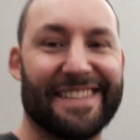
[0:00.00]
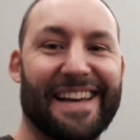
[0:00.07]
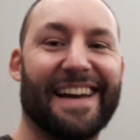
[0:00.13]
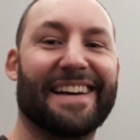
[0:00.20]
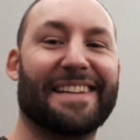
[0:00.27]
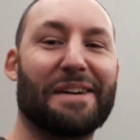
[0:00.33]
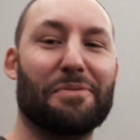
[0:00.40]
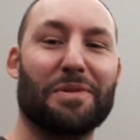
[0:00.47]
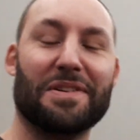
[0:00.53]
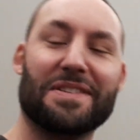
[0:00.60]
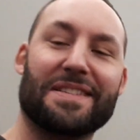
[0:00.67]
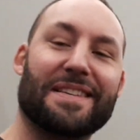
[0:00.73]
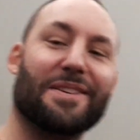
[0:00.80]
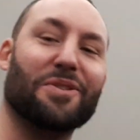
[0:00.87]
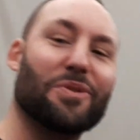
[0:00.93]
And I will
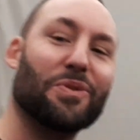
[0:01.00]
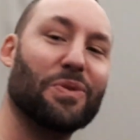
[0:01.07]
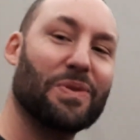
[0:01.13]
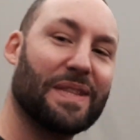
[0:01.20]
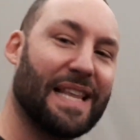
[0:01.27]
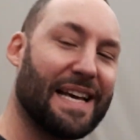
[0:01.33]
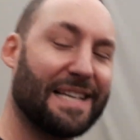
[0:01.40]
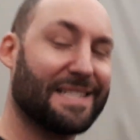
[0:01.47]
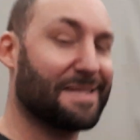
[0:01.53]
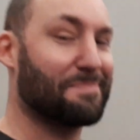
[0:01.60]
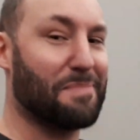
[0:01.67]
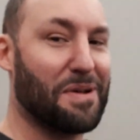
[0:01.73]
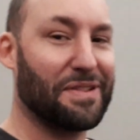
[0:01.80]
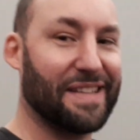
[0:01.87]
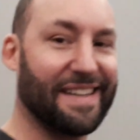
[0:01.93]
see you next
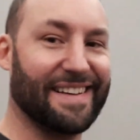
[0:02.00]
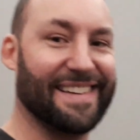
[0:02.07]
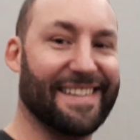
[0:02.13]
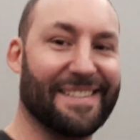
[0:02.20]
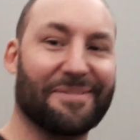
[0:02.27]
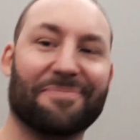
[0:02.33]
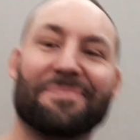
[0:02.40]
Monday.